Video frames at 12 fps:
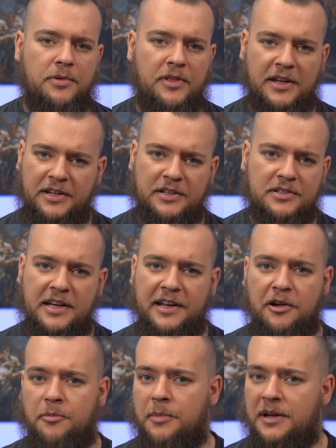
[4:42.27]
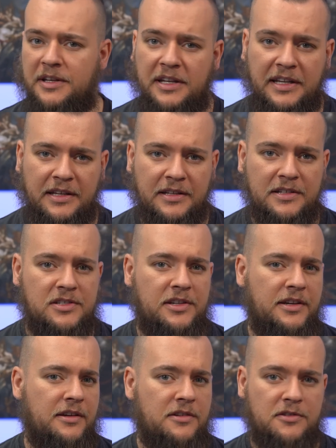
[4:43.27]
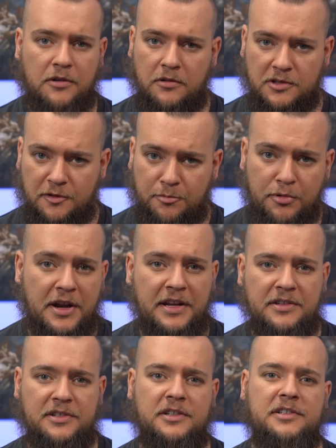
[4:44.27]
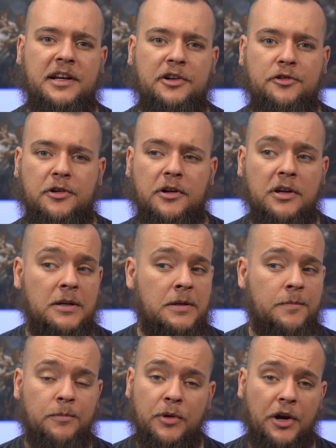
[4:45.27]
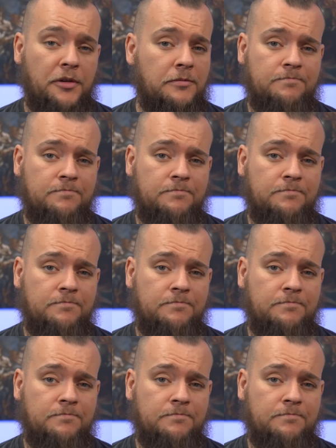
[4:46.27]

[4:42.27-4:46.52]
that is, getting on my knees, singing songs of praise, etc., no,